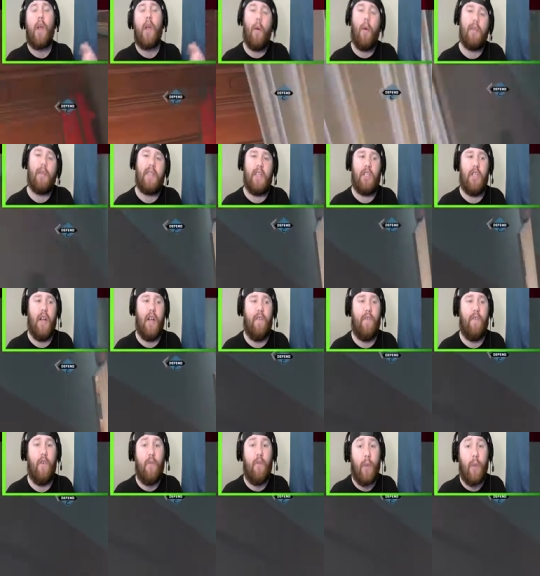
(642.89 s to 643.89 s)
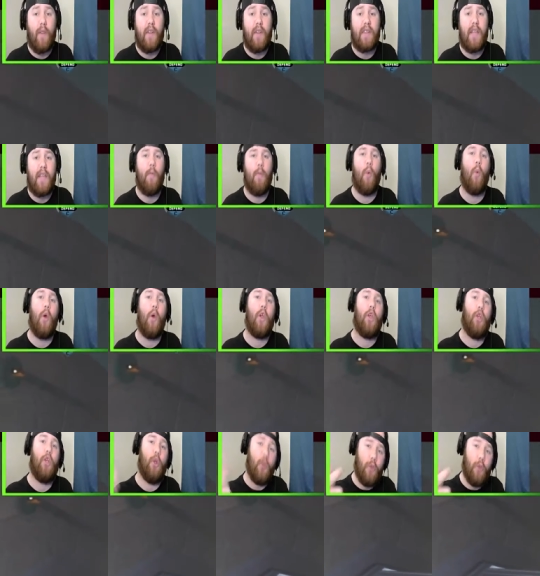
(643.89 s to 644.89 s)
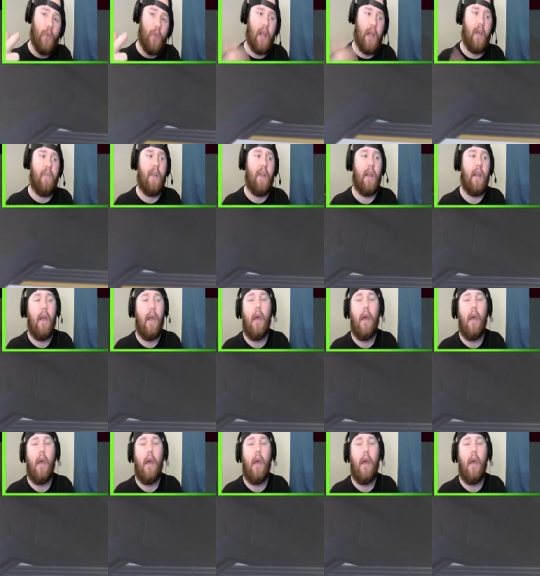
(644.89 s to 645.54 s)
comment section if you've played this game and what you think of it.